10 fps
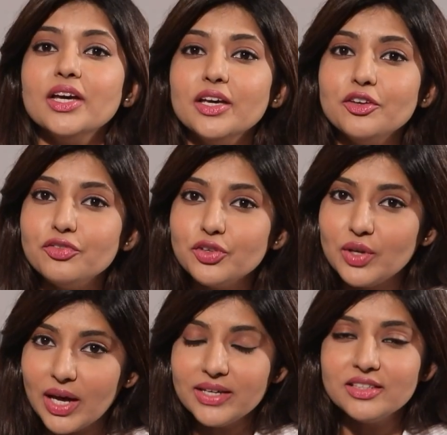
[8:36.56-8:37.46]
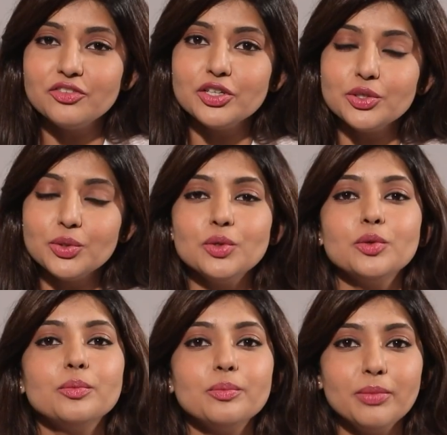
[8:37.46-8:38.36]
If you like the video,
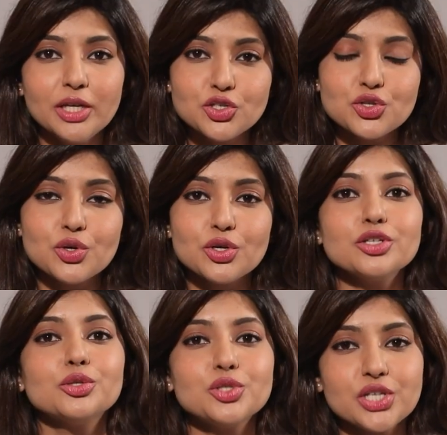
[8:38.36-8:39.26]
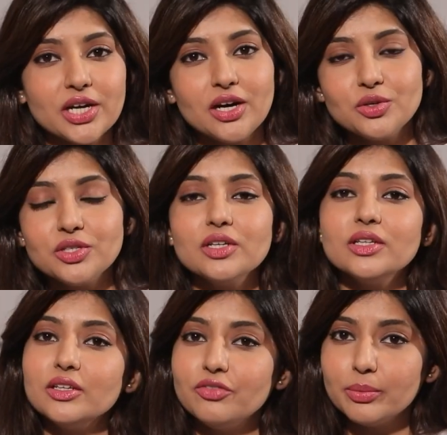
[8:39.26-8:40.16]
make sure to check out
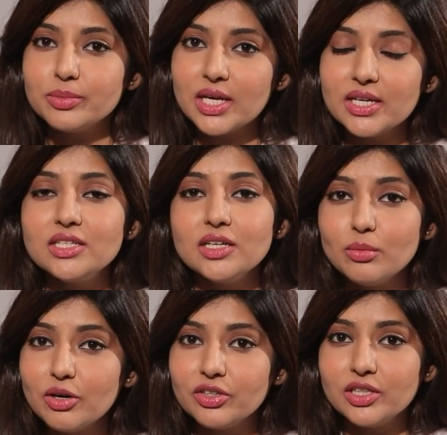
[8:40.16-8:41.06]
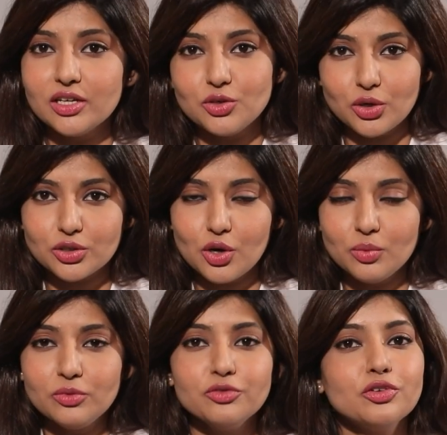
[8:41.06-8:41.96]
the website
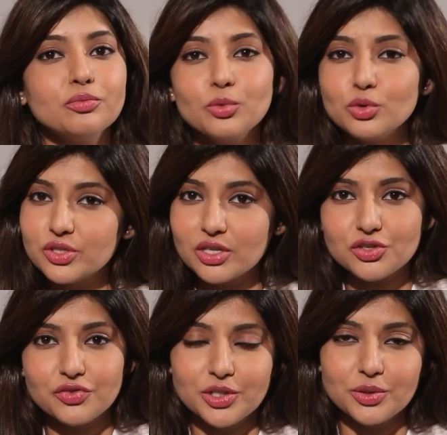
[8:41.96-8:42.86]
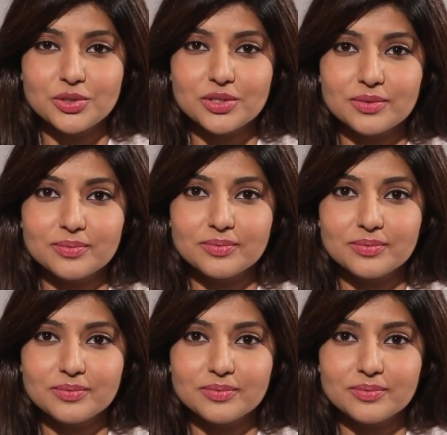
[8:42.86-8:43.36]
DermaVidya.com for more such videos.